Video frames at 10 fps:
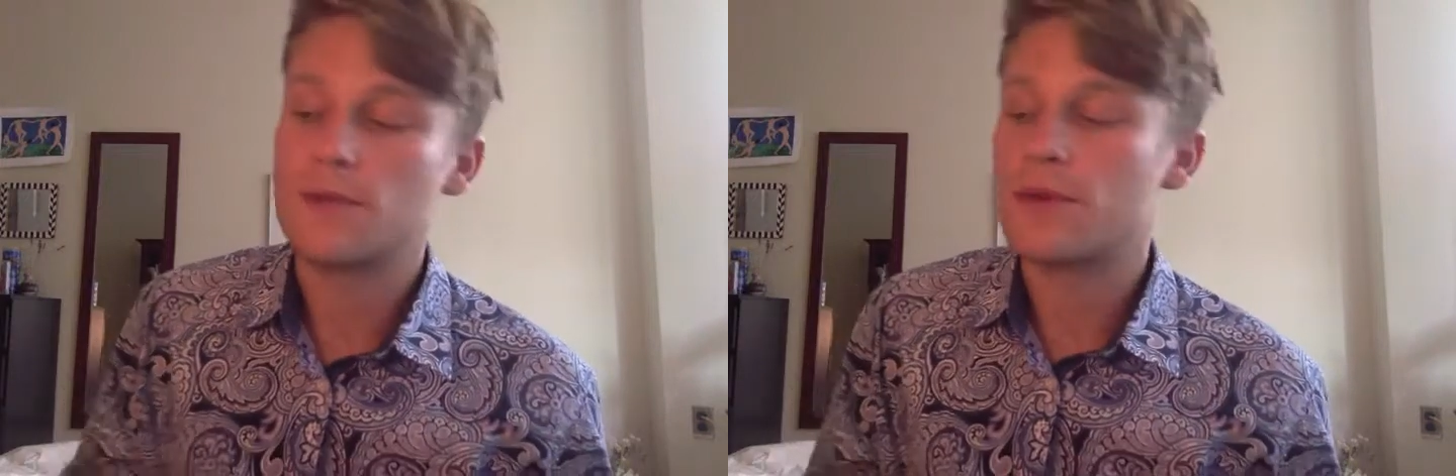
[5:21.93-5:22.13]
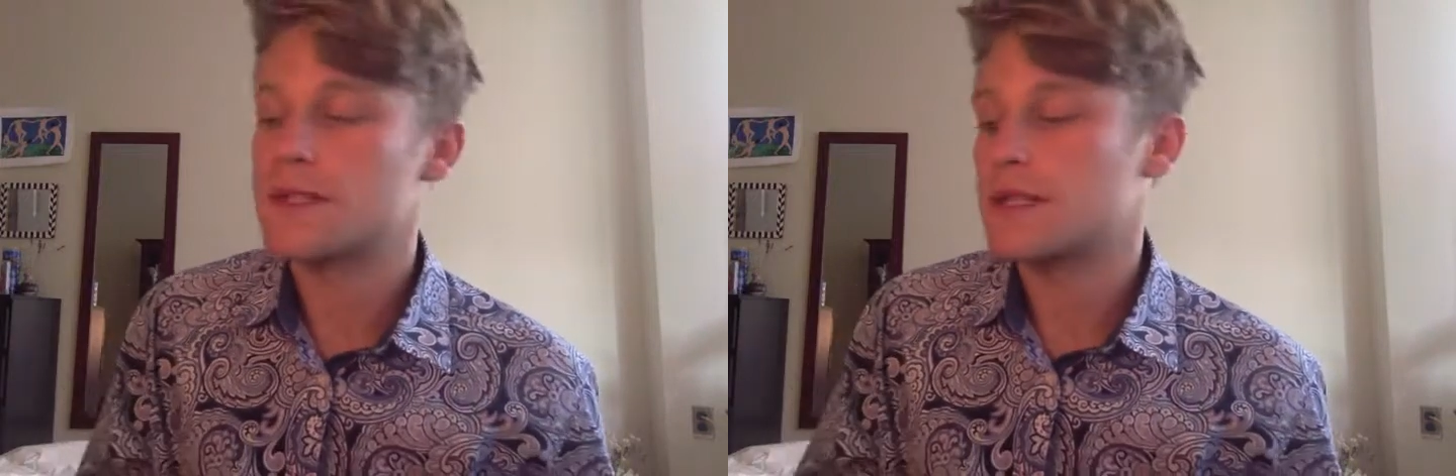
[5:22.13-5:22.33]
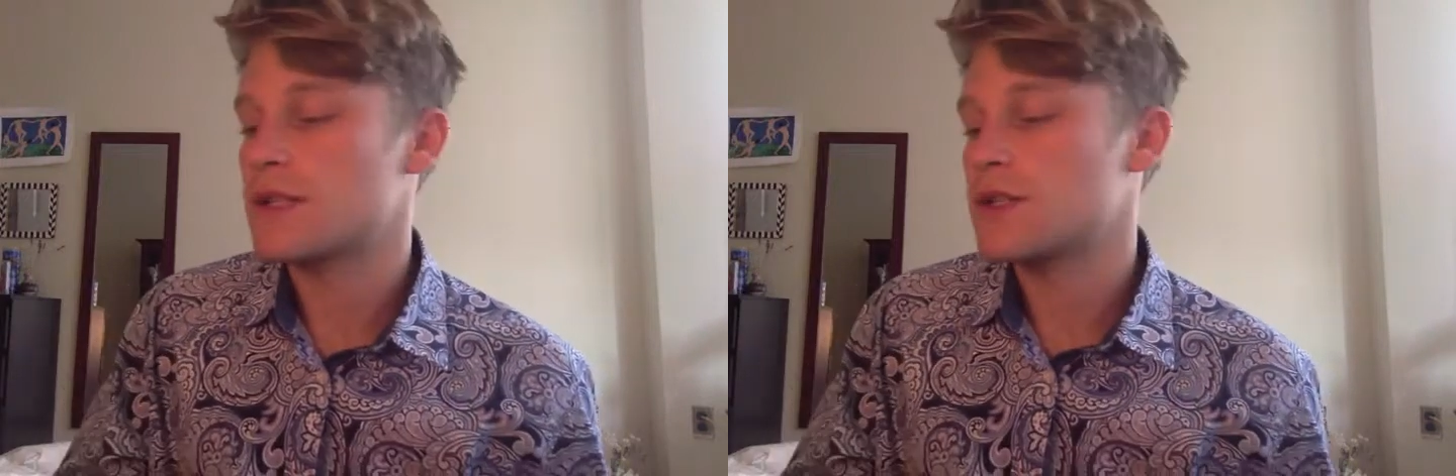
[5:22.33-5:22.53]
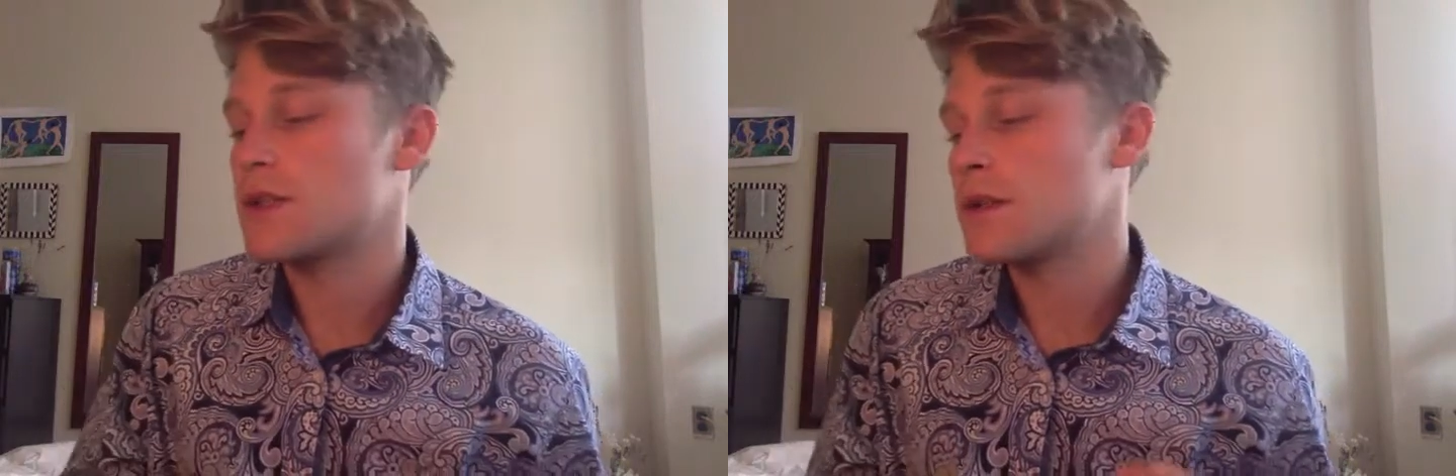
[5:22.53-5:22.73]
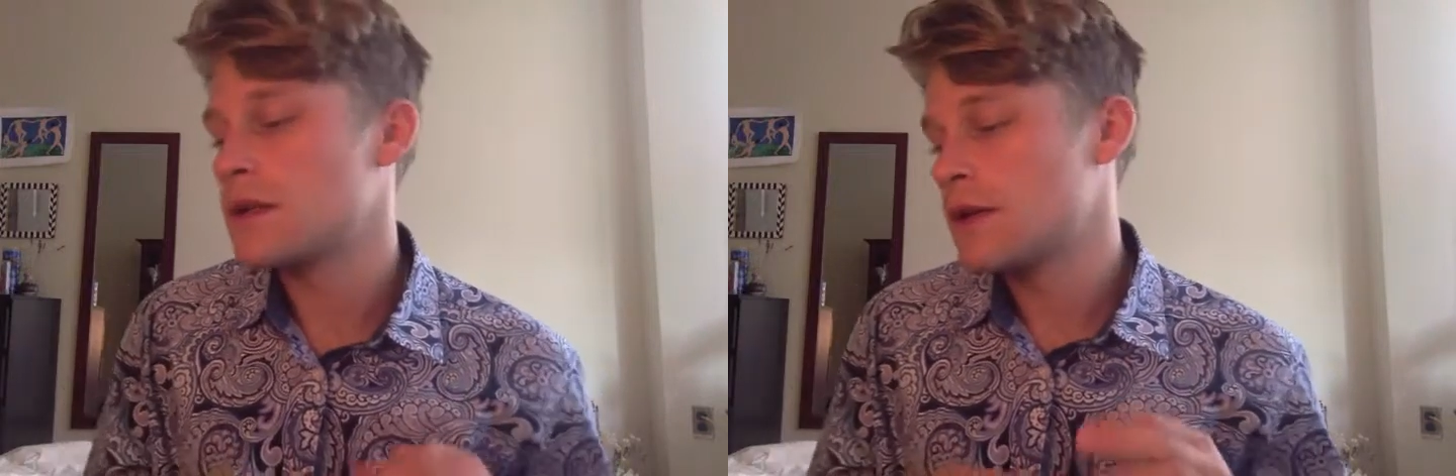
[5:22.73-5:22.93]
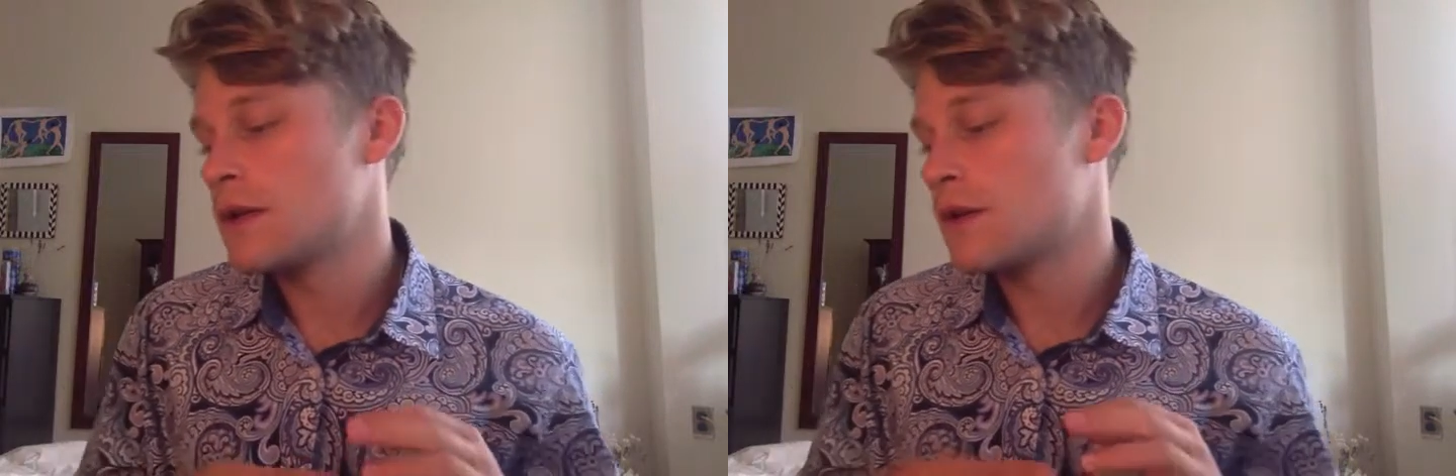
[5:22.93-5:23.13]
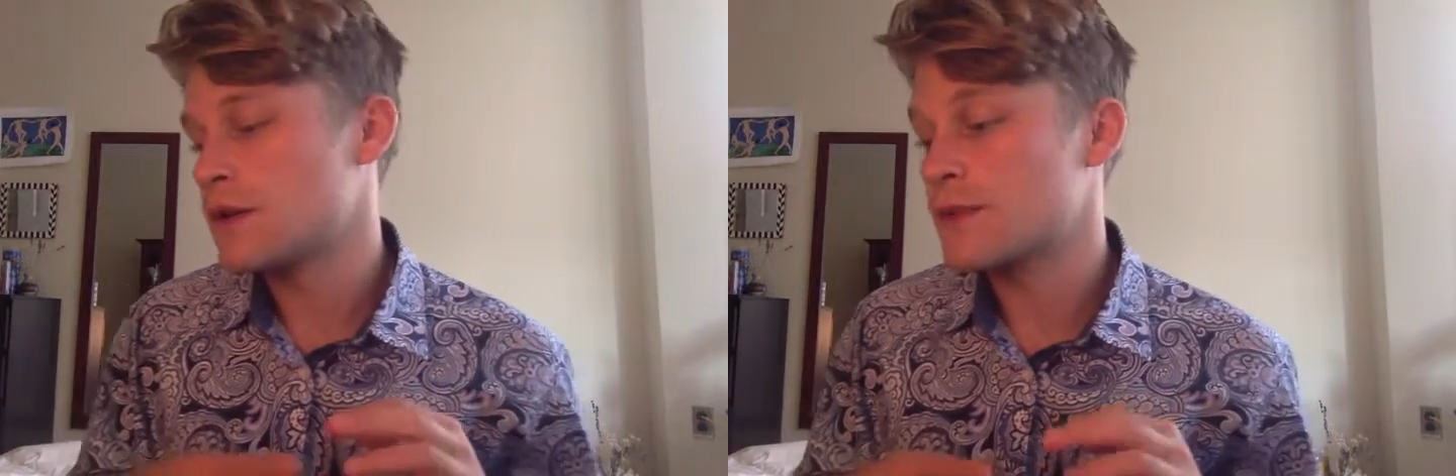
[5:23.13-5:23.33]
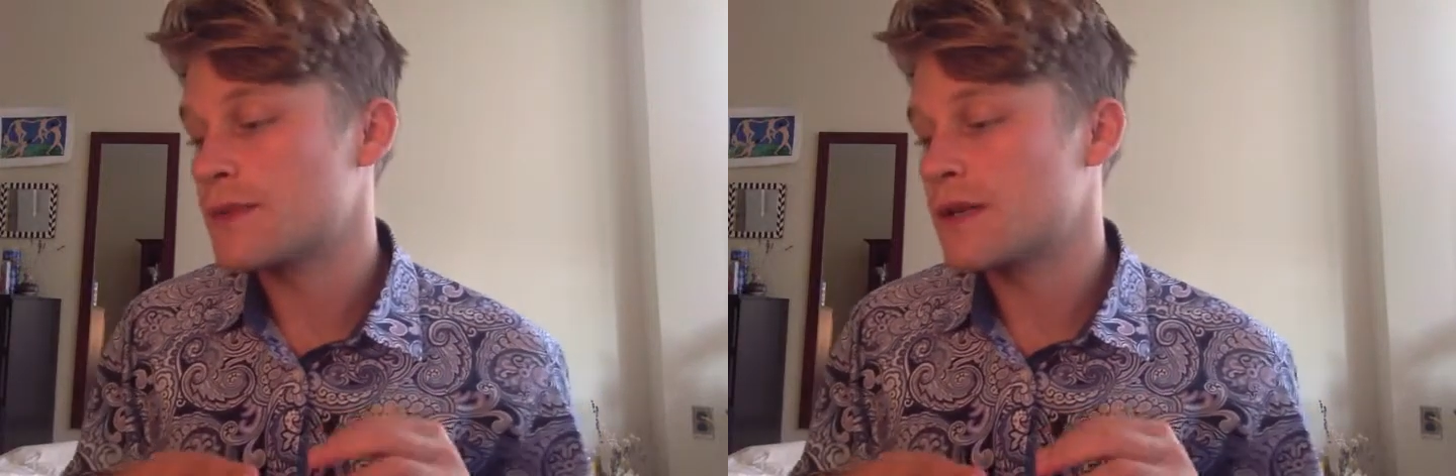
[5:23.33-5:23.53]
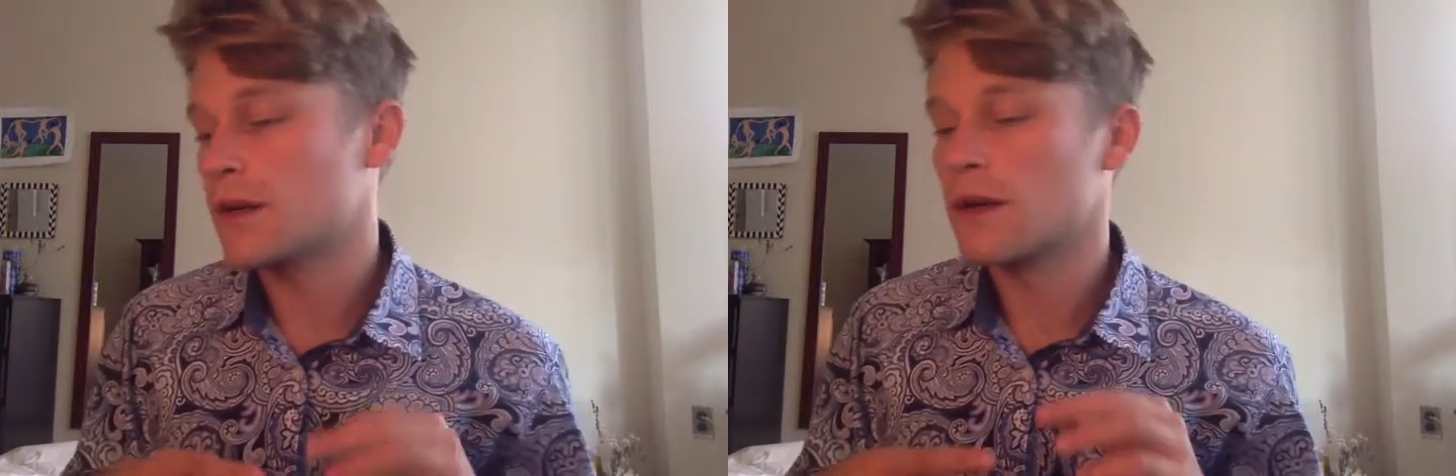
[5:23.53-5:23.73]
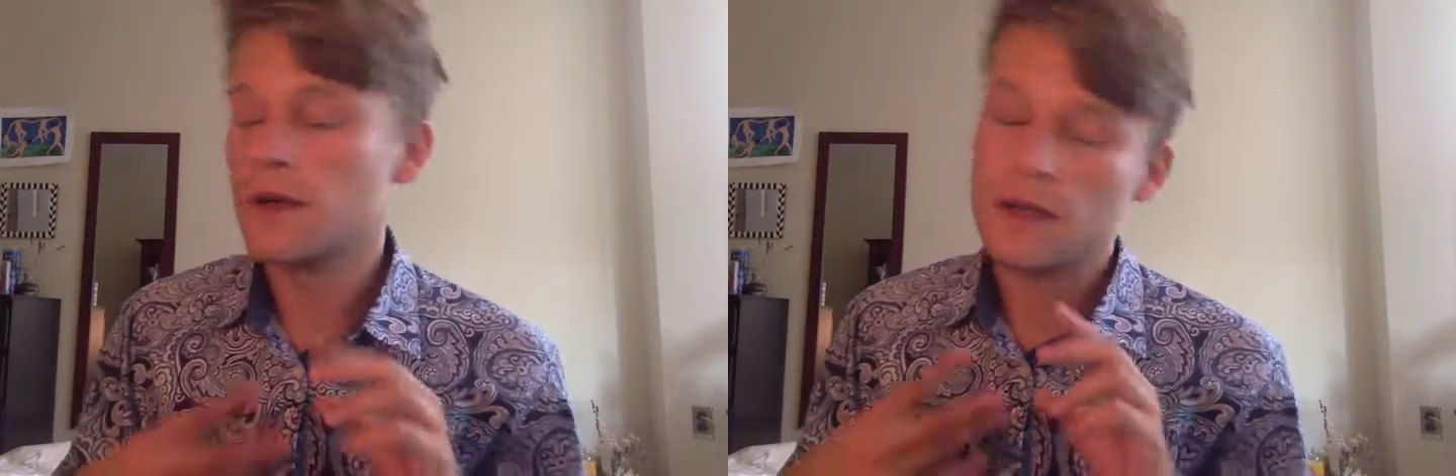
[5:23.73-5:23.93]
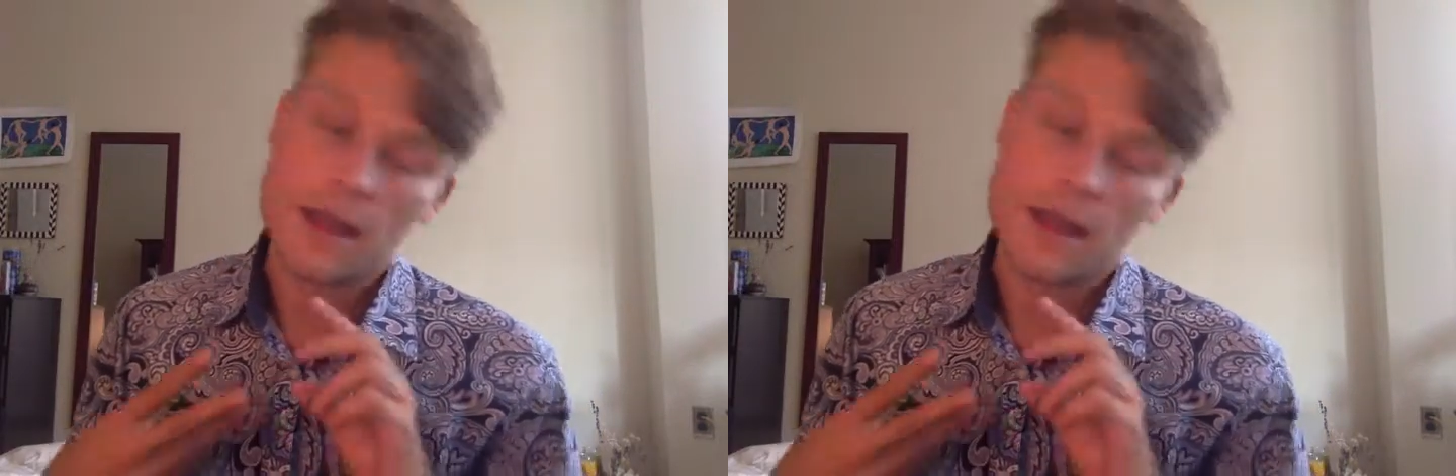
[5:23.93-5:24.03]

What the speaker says: presentation or speaker;